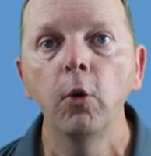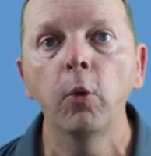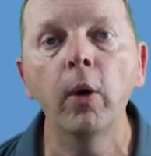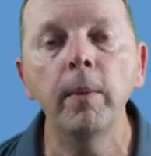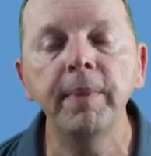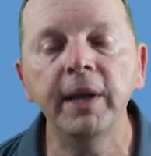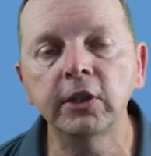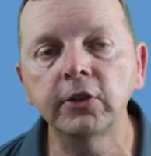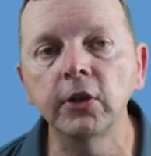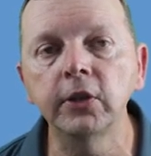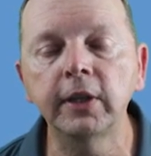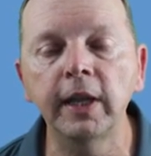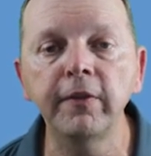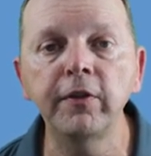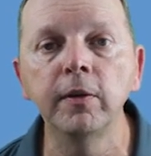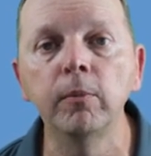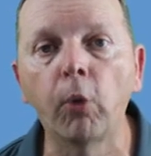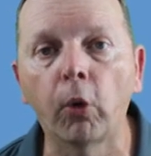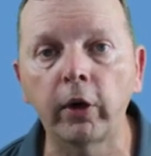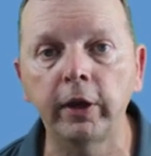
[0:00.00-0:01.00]
What makes this
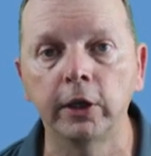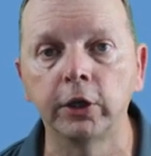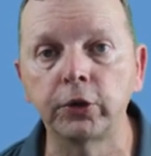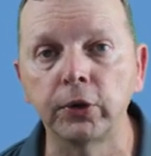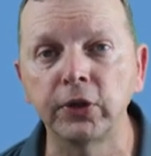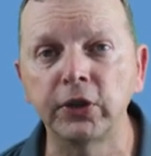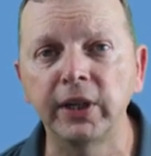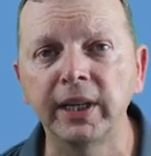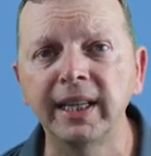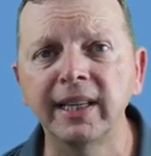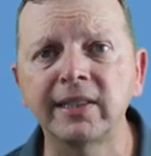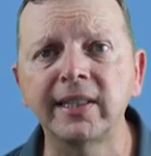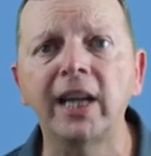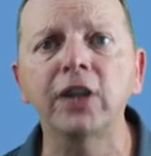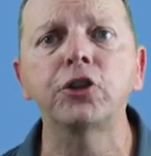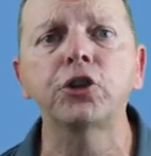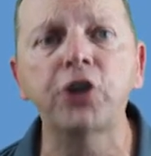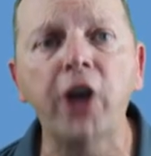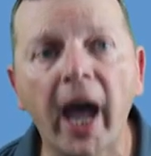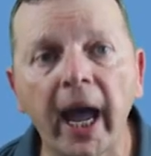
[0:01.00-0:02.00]
even more interesting is
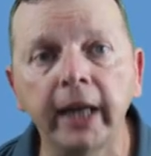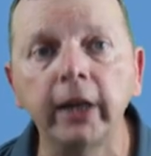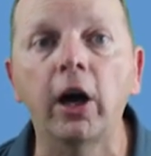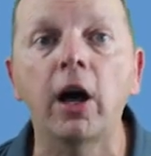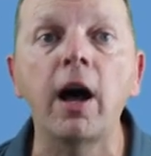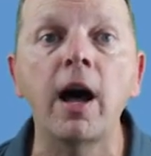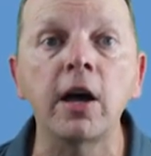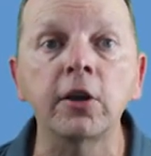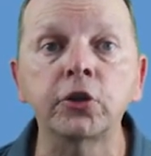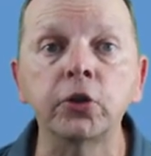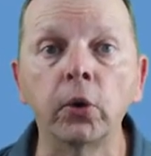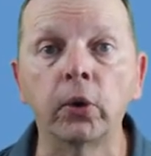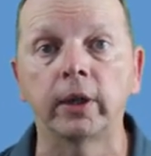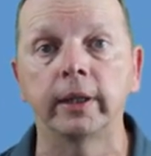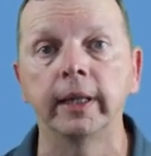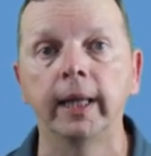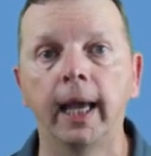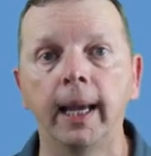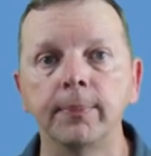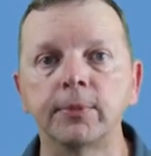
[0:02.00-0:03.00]
that China also
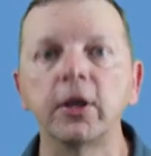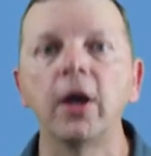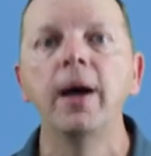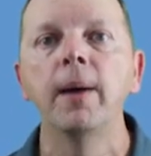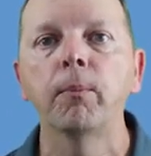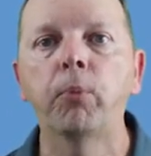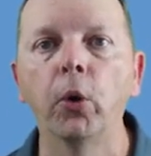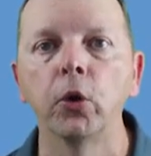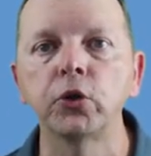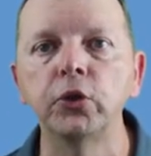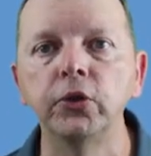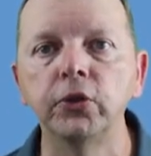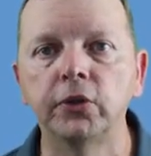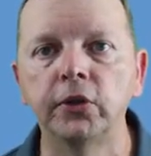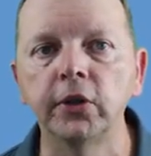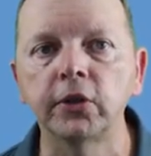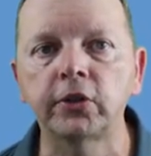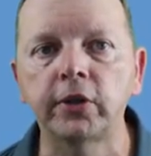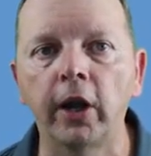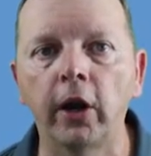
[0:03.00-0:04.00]
claims portions
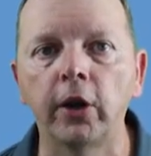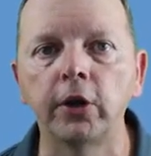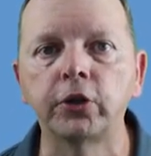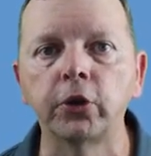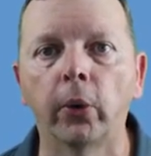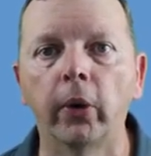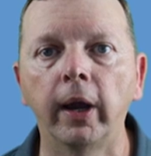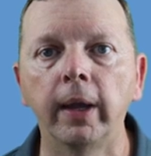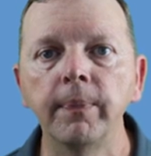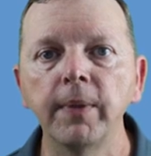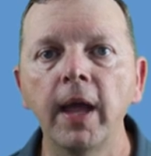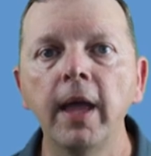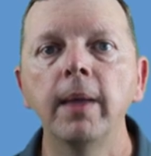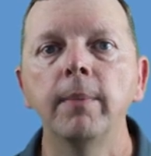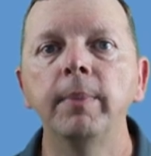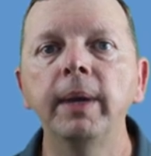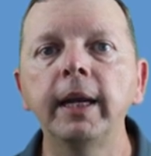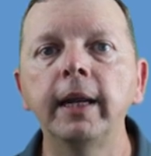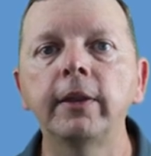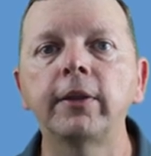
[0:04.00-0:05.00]
of this territory,
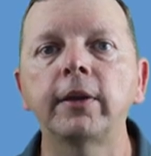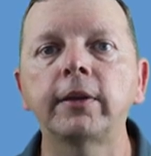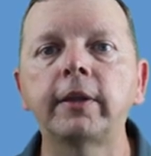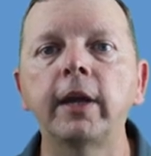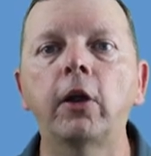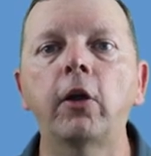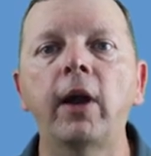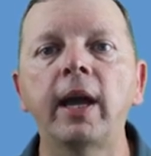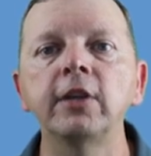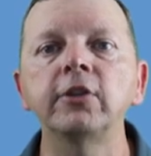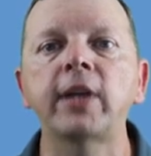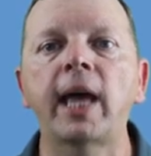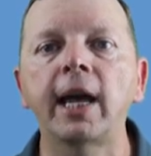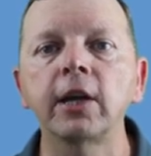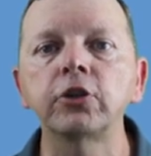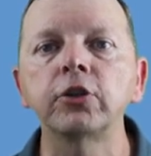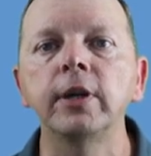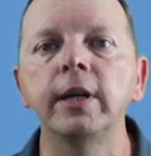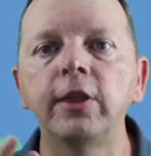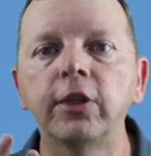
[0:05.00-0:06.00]
meaning that there is
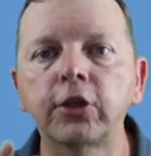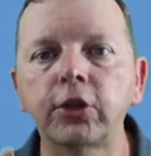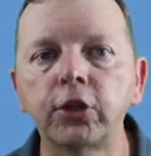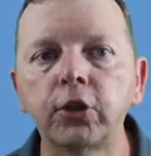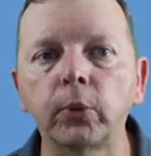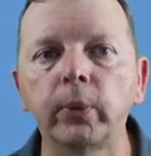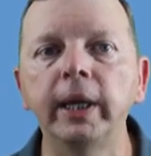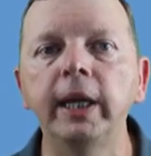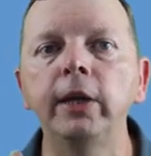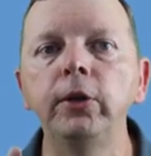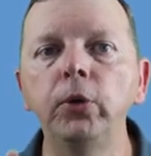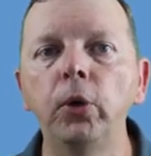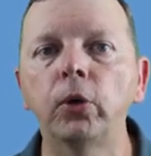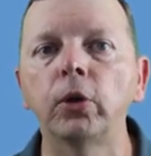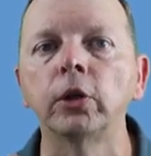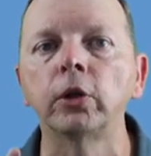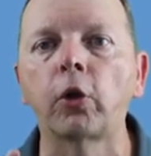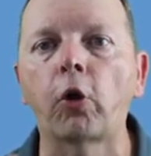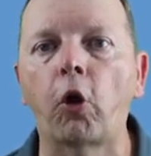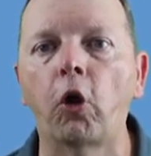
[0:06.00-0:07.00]
actually three
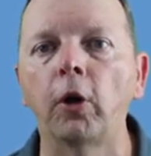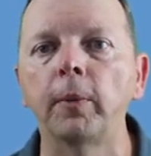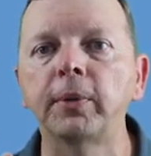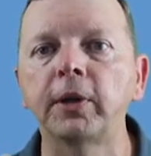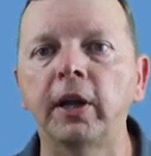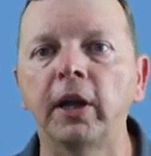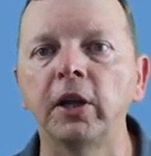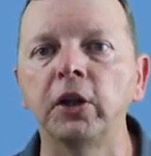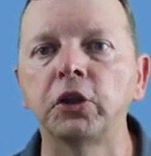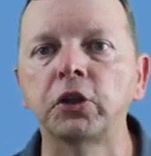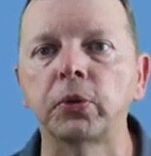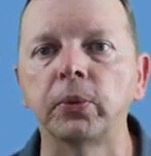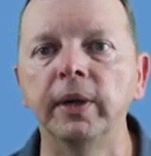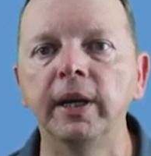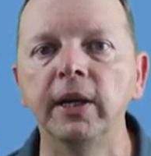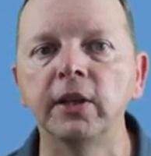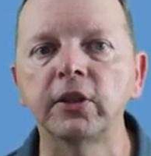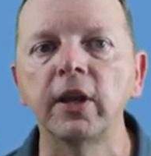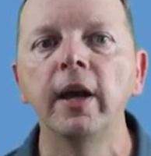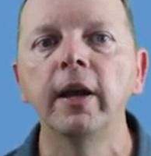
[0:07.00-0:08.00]
nuclear armed
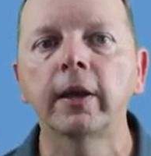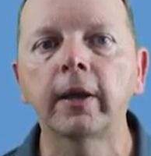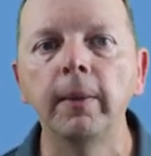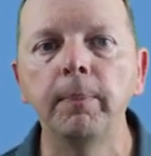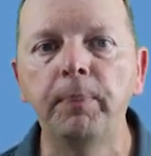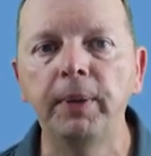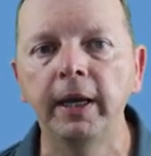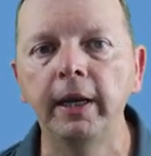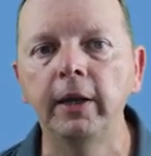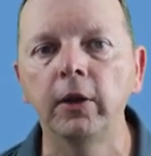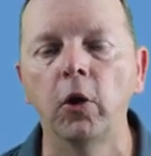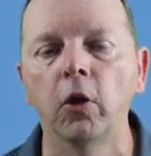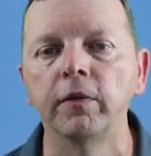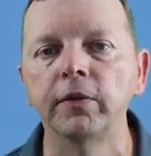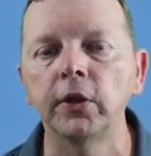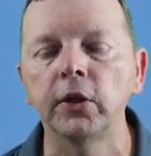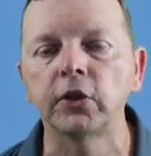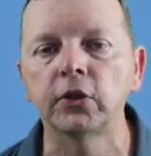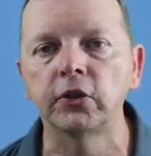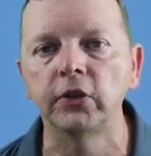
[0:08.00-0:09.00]
countries competing
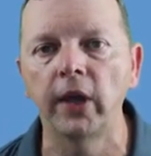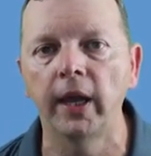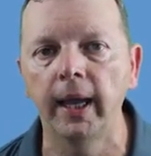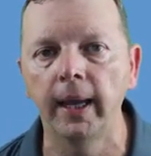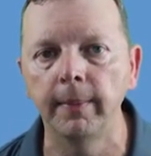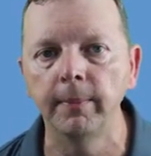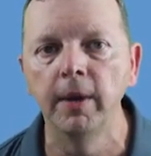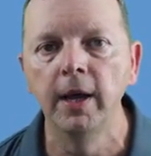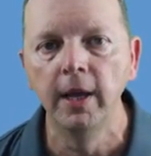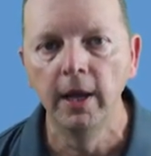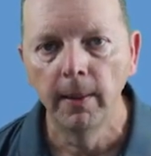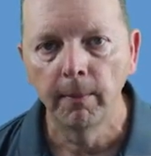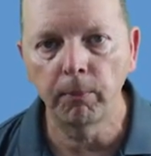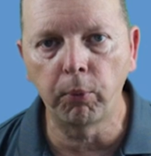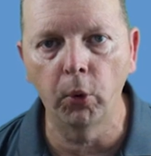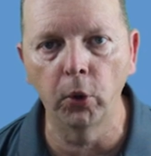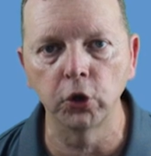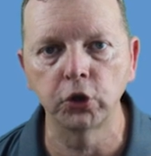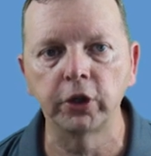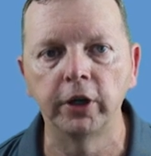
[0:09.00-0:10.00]
over the same
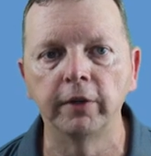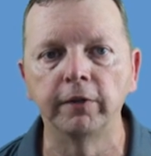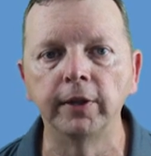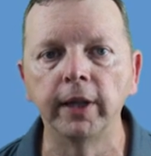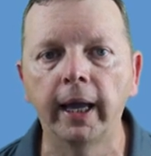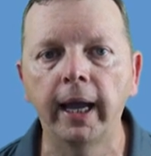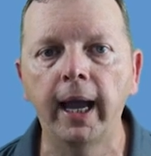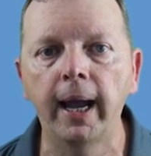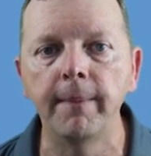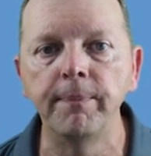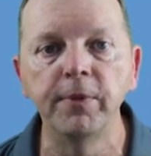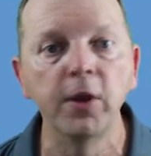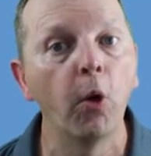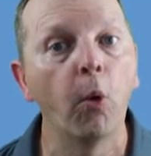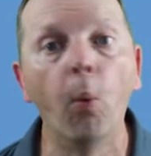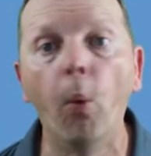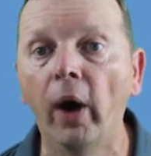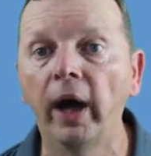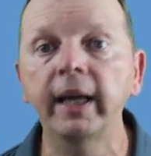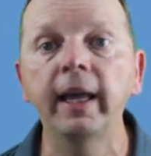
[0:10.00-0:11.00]
portion of land.
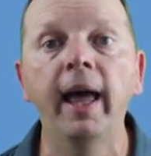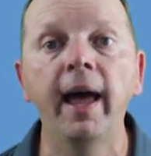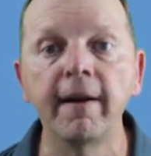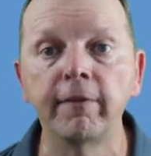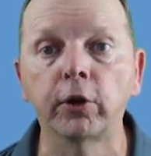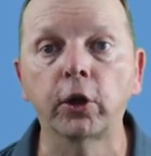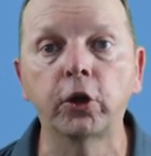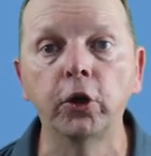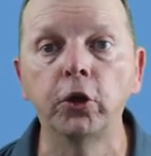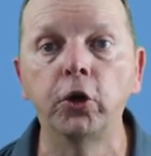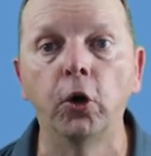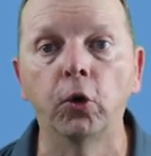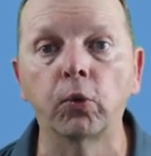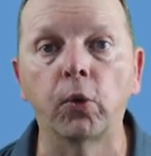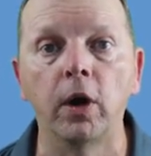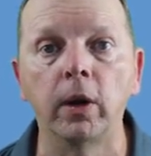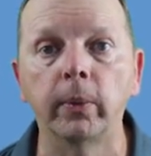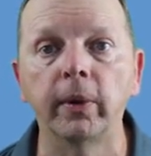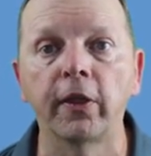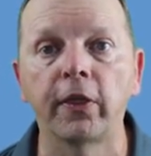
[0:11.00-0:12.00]
Whatever could
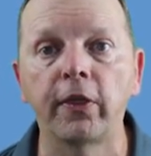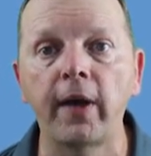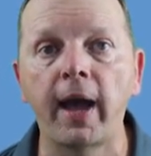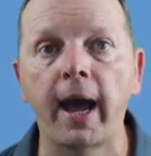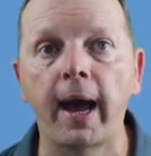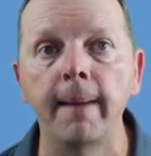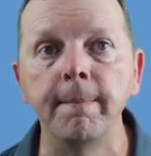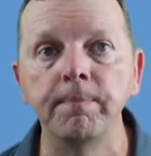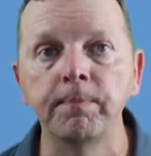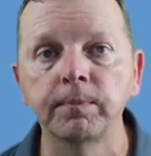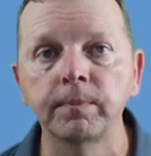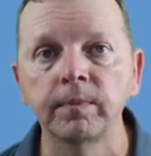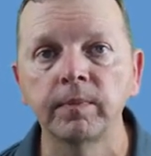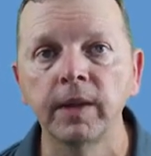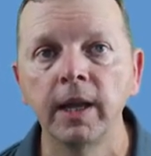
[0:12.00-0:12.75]
go wrong with that?